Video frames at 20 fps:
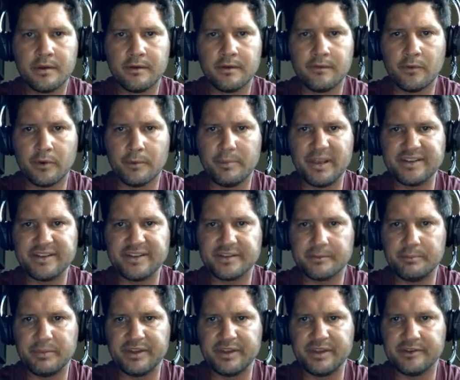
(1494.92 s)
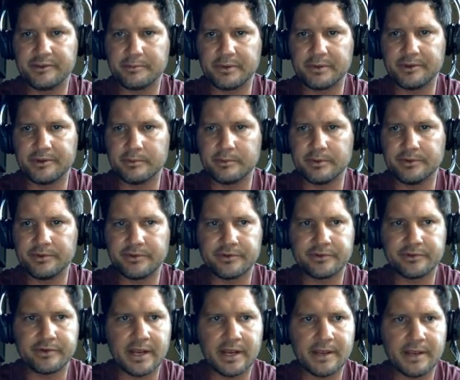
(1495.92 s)
4 basic business principles
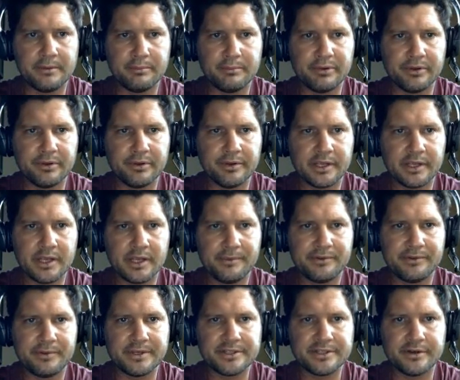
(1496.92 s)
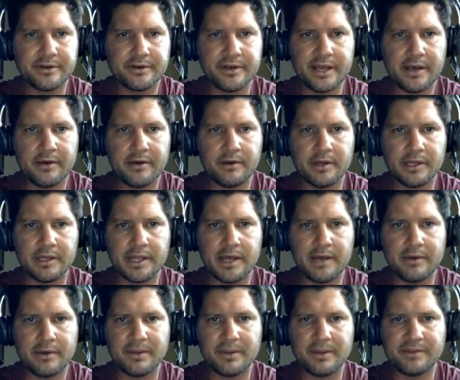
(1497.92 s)
described in Brilliant Compensation are now
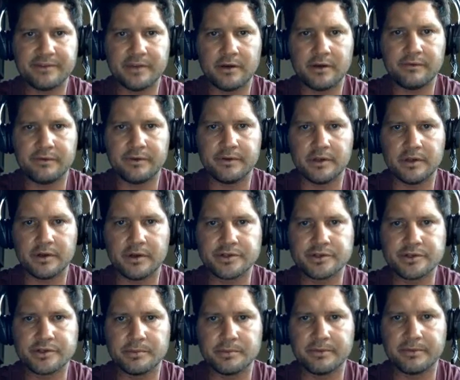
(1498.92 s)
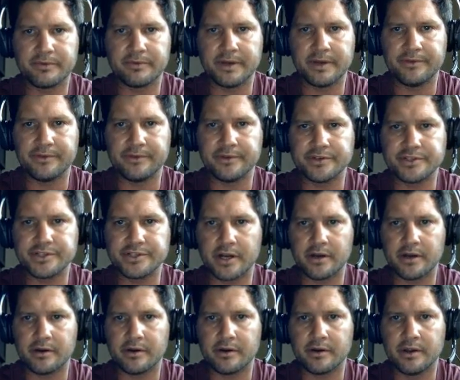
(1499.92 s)
allowing myself and a large group of friends to
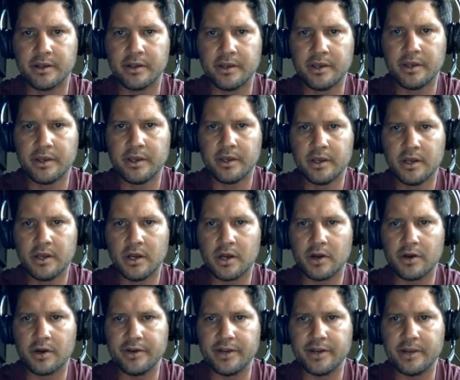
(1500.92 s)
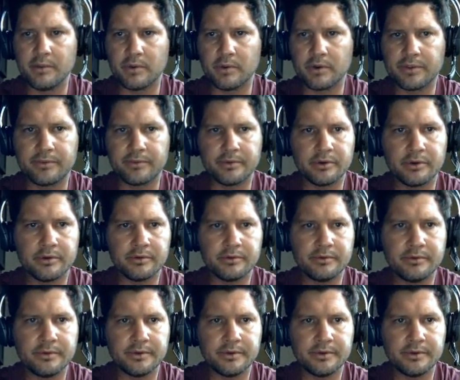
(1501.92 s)
share our network through.